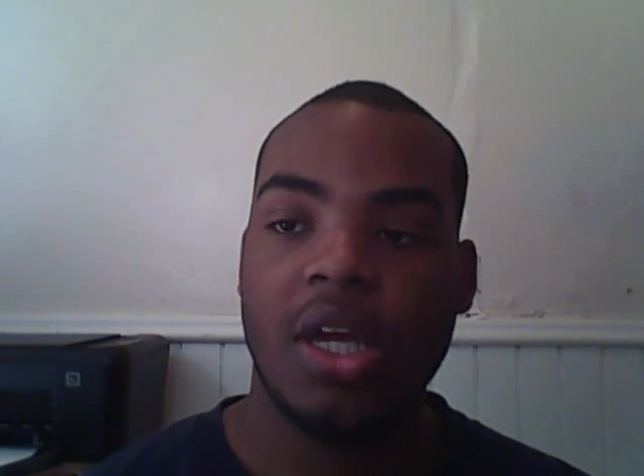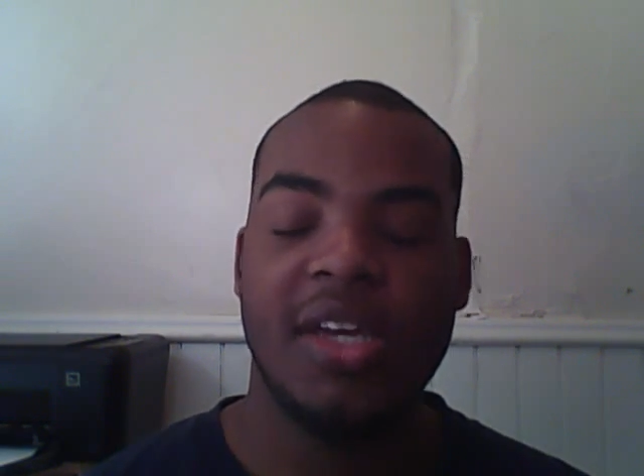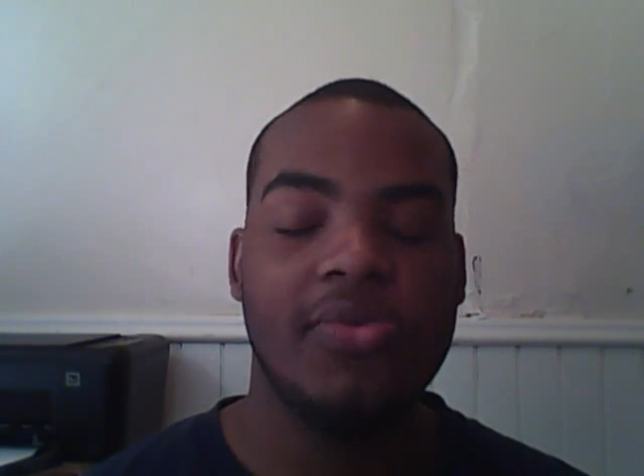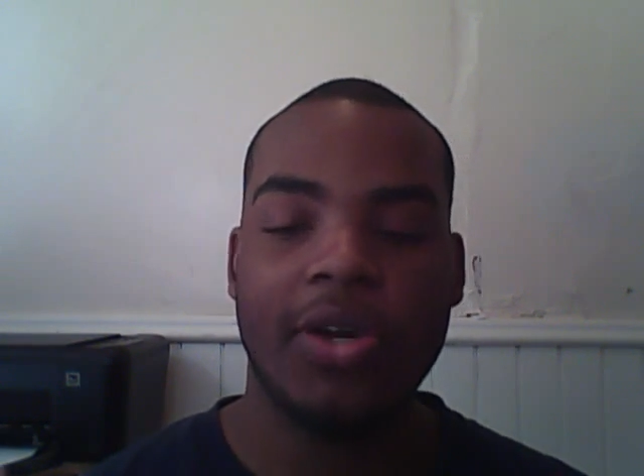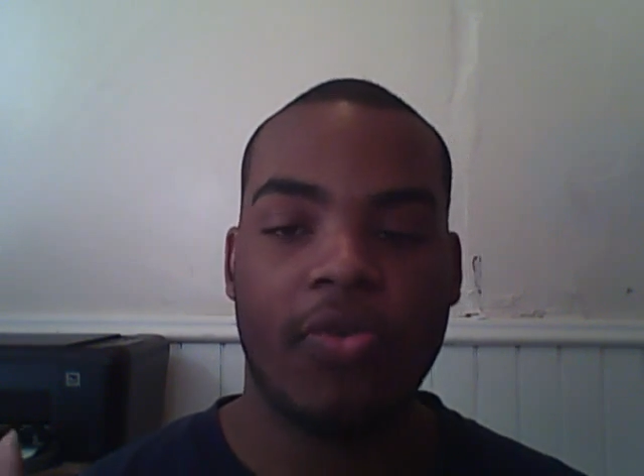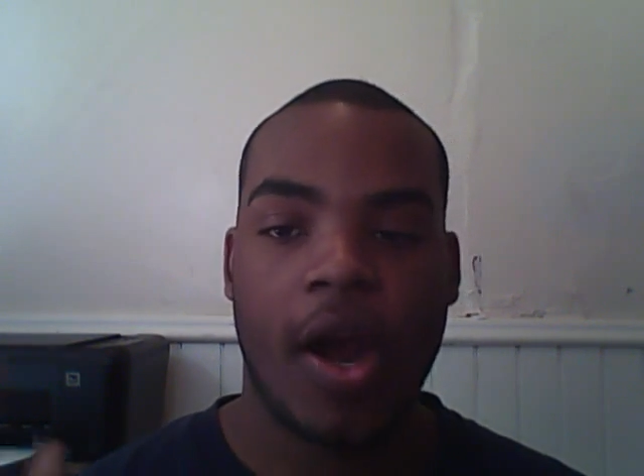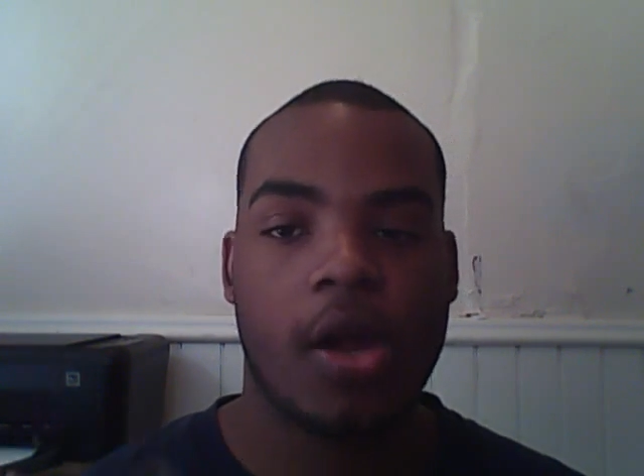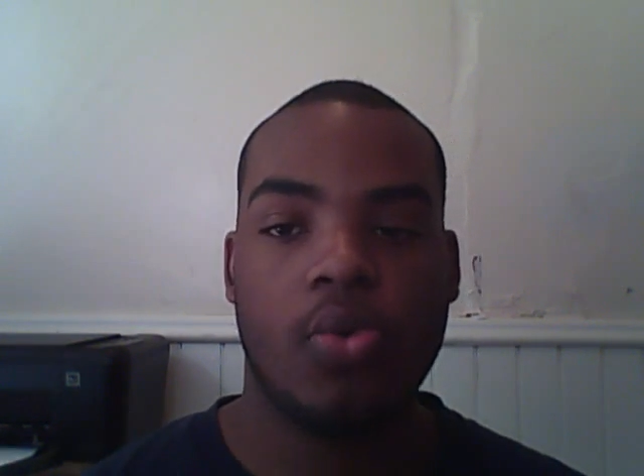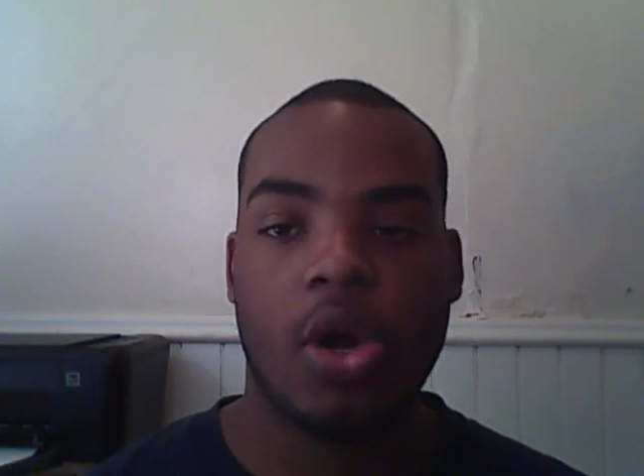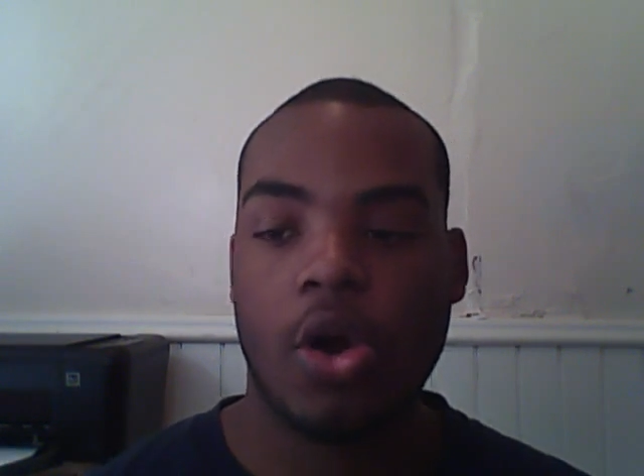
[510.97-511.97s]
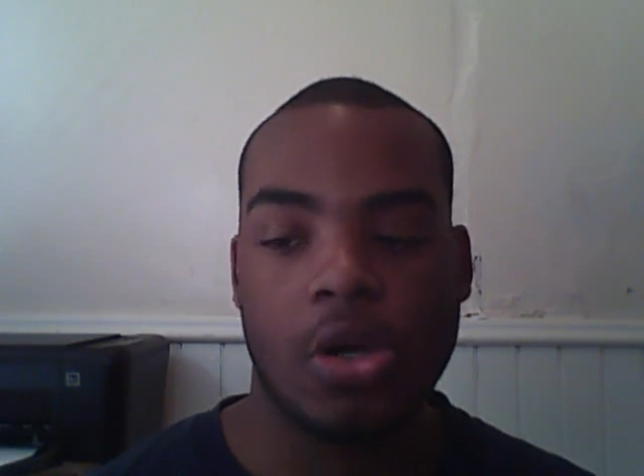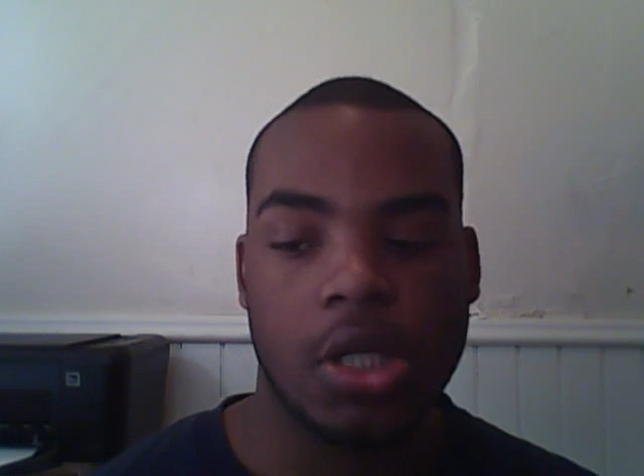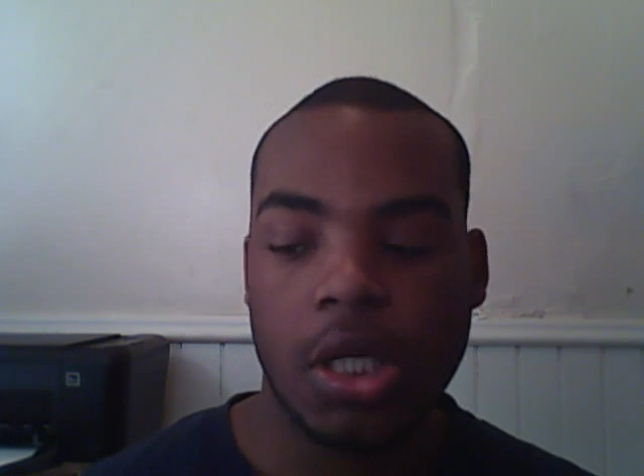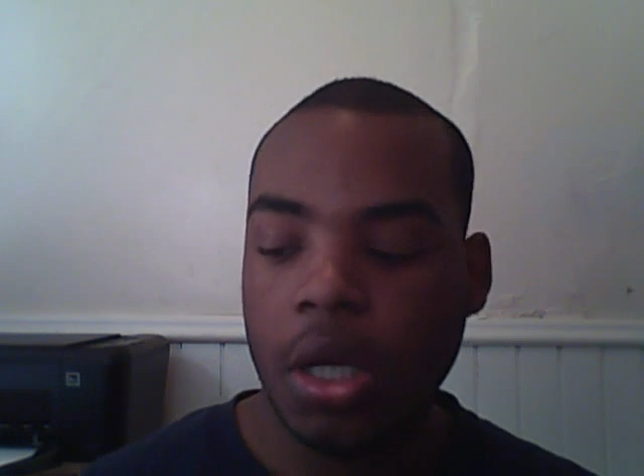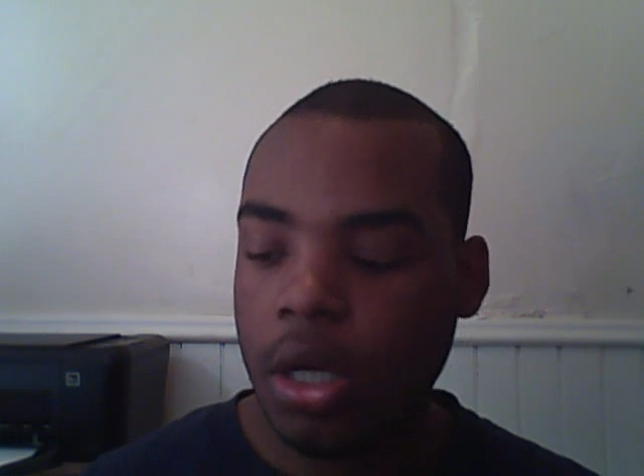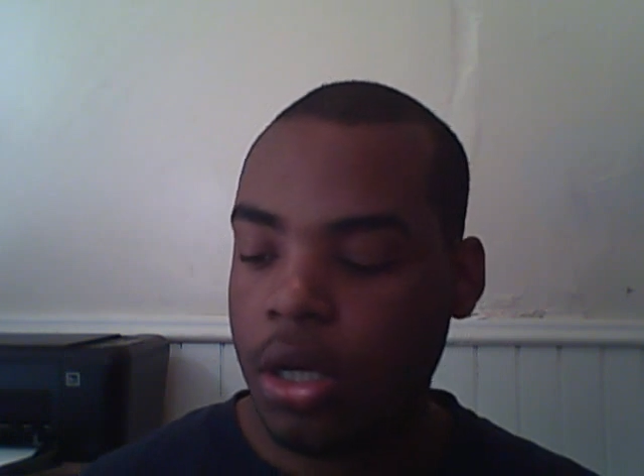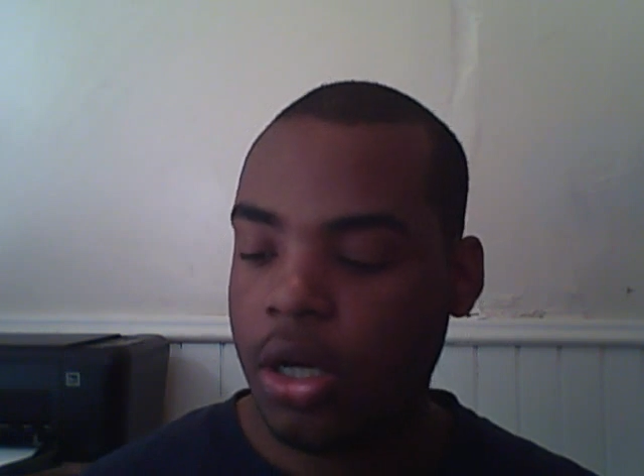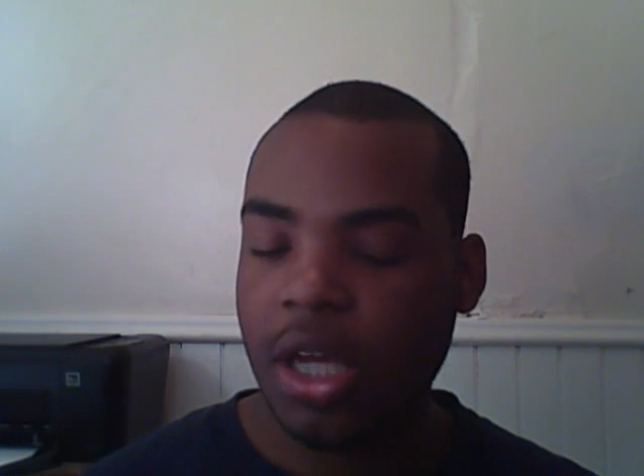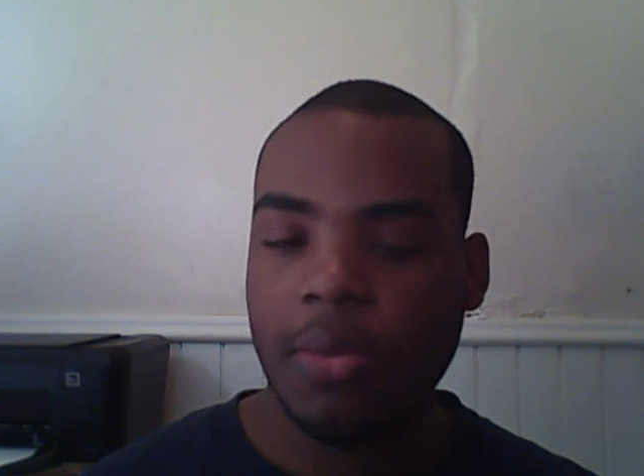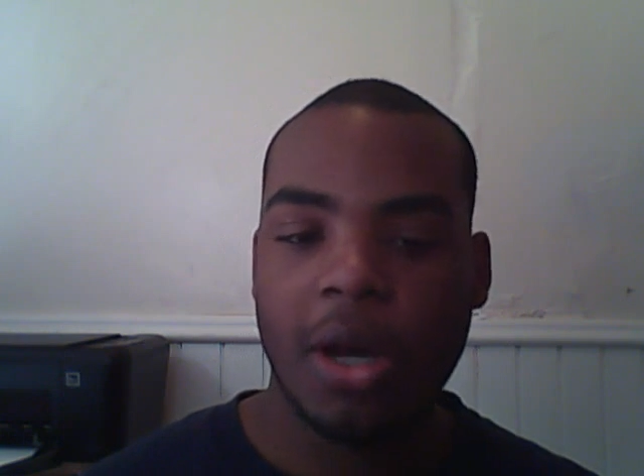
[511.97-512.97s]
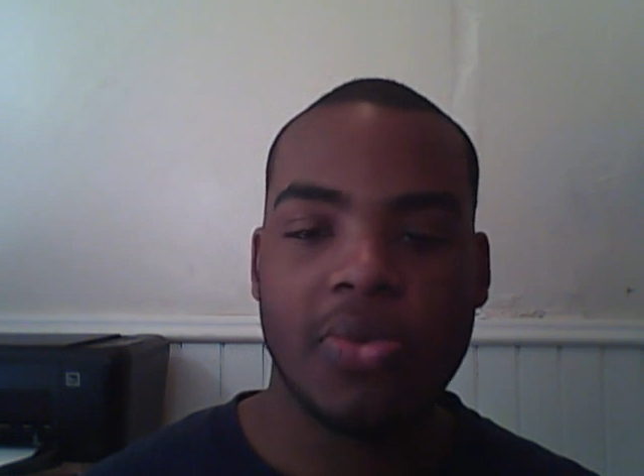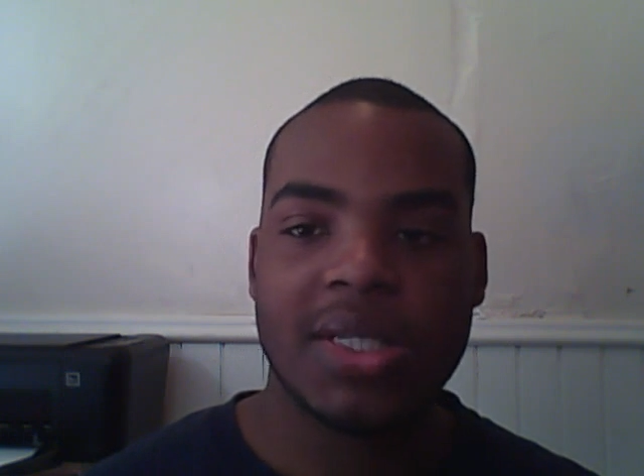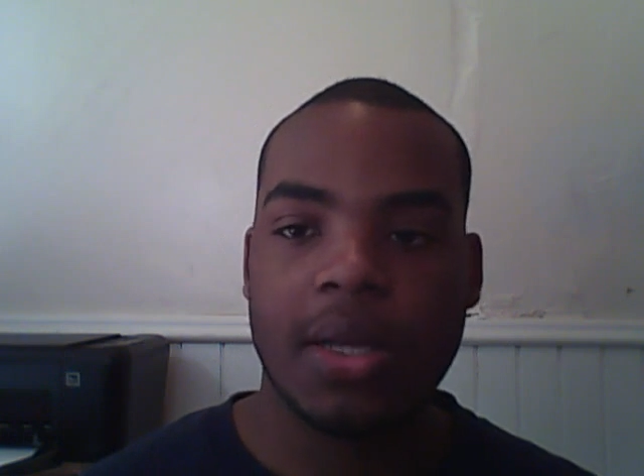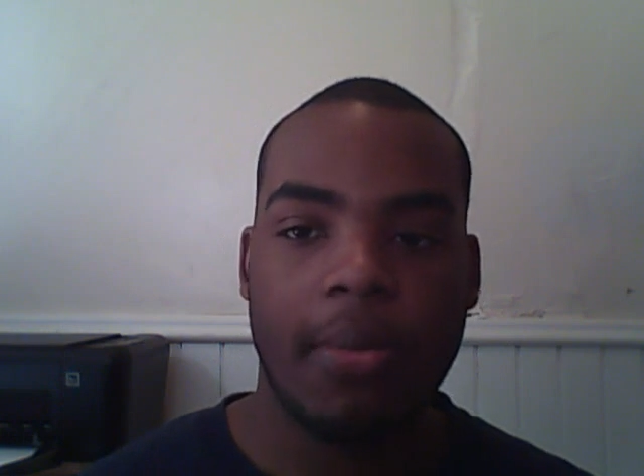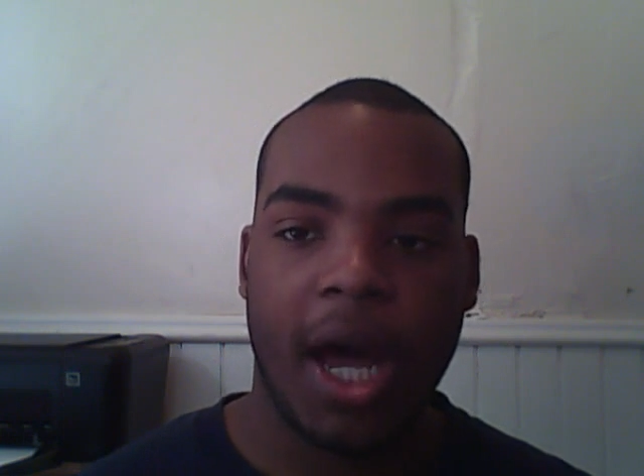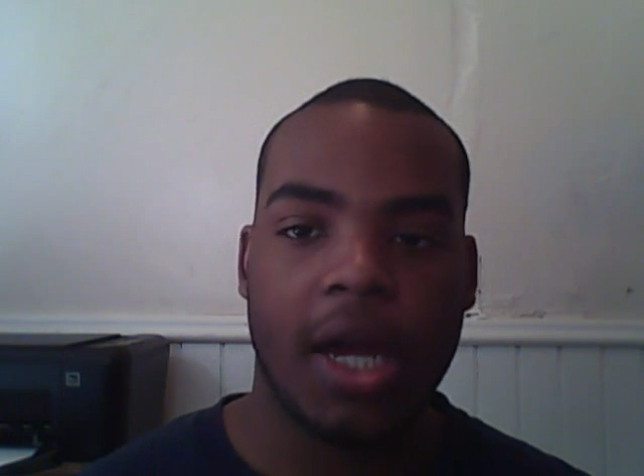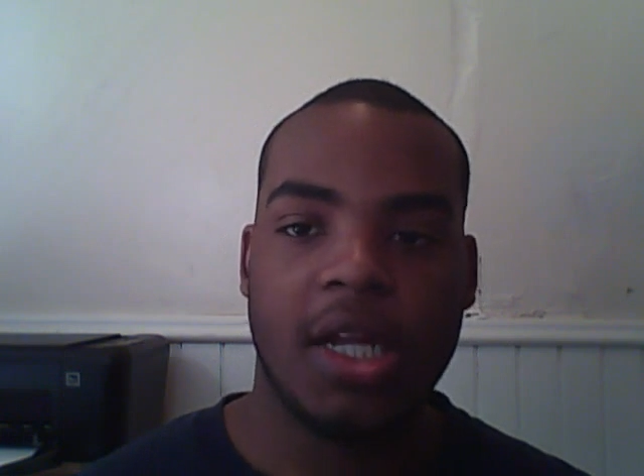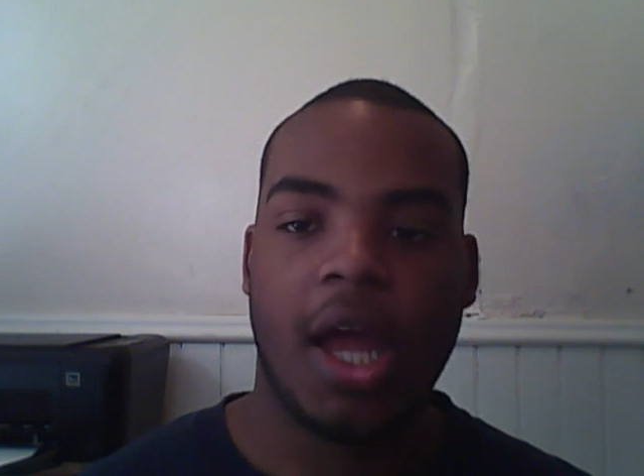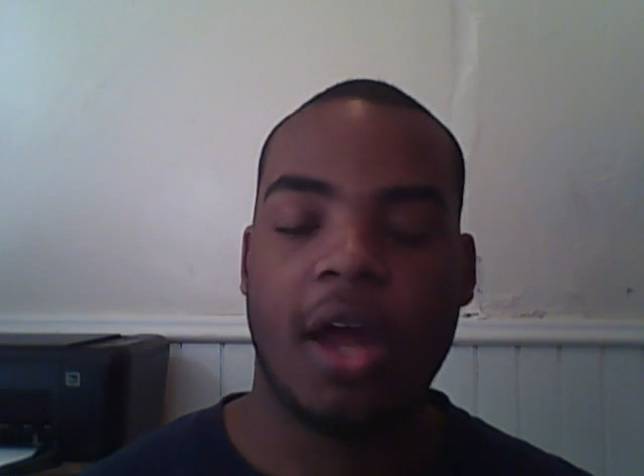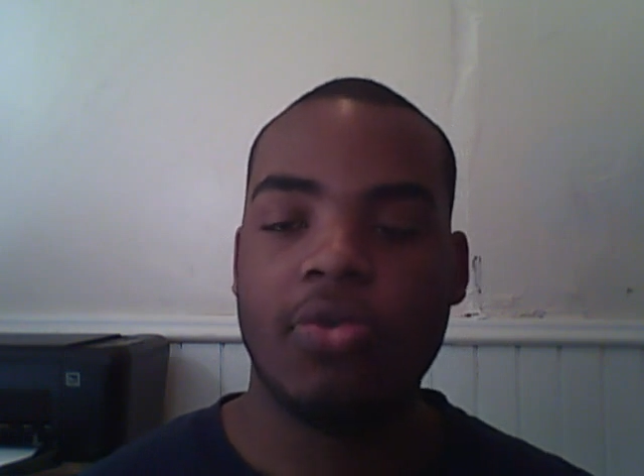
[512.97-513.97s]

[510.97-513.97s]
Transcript: He wouldn't rock with Carly. Hook him up with somebody.